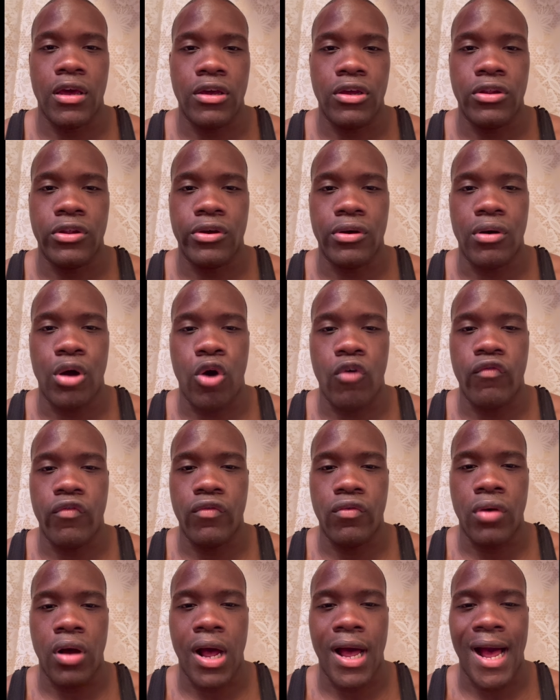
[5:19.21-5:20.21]
You know,
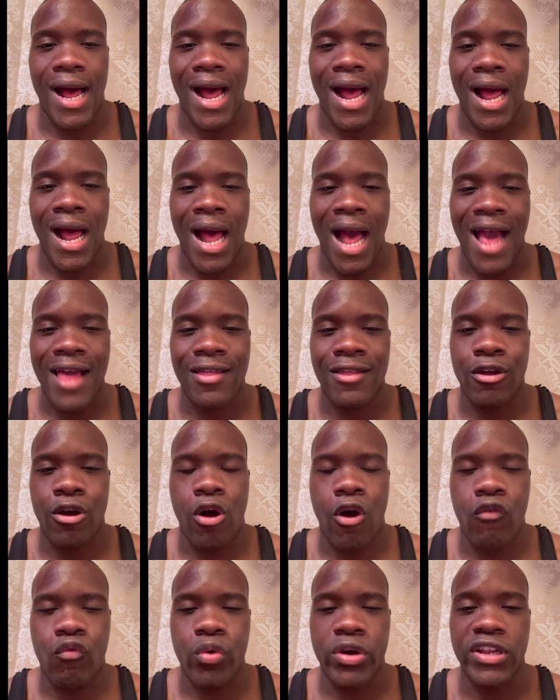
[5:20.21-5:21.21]
over I, I saw
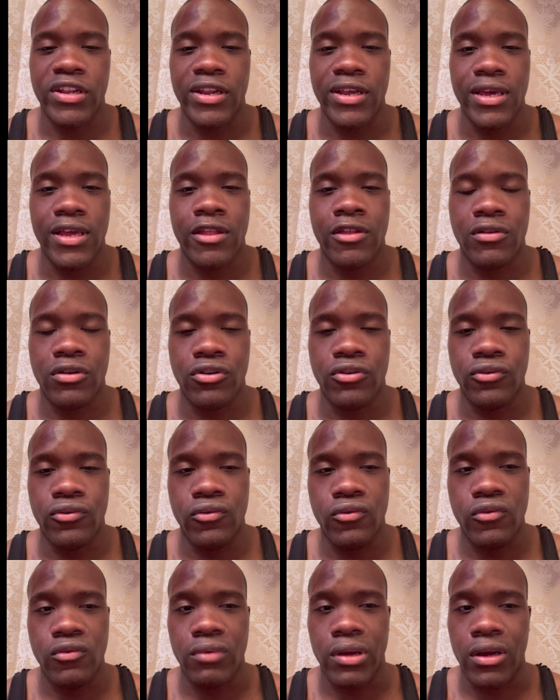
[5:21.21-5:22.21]
all what he did to the dude.